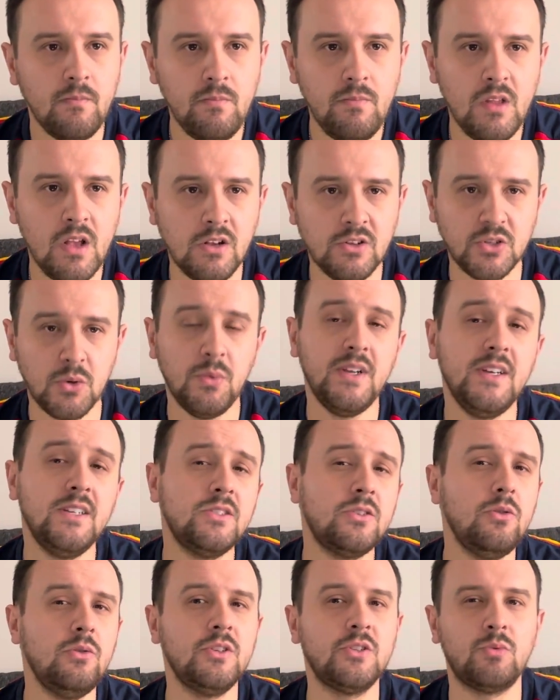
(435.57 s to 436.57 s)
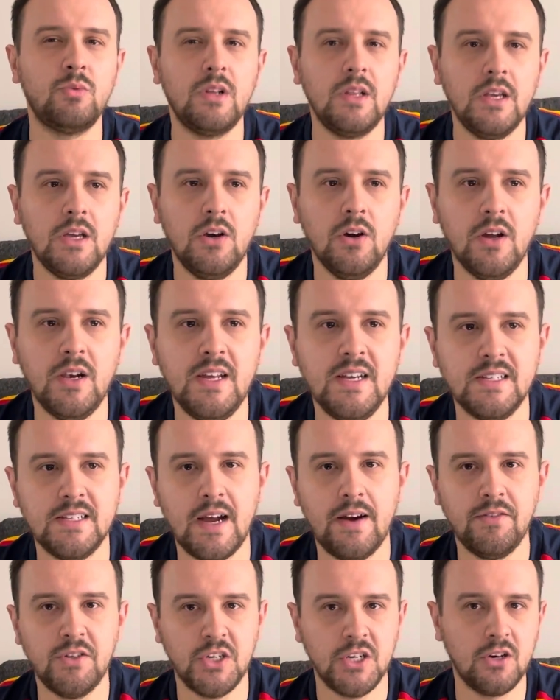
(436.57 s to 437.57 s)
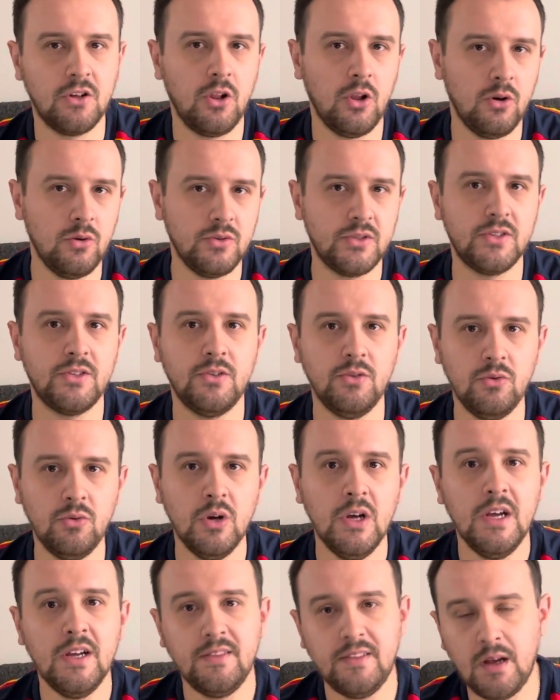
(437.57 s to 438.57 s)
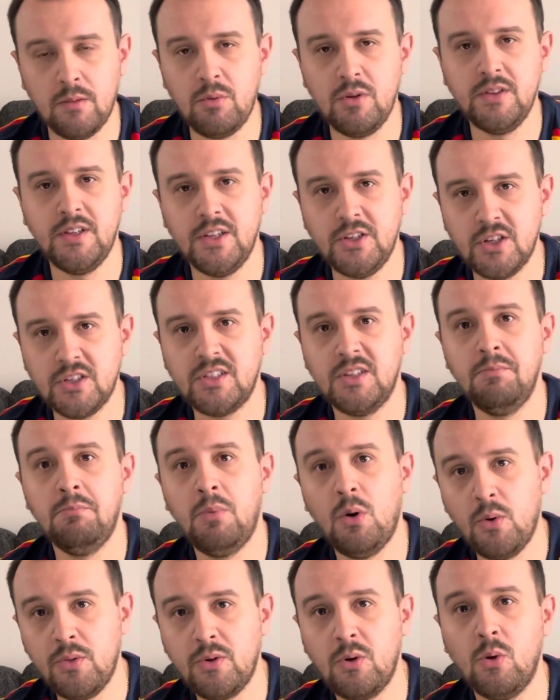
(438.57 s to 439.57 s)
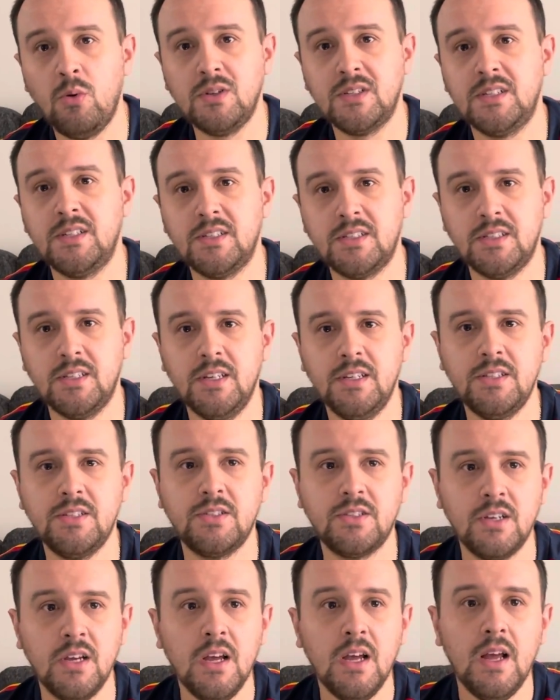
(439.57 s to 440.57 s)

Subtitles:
So when Isco is really good, he's averaging close to double digits in both goals and assists.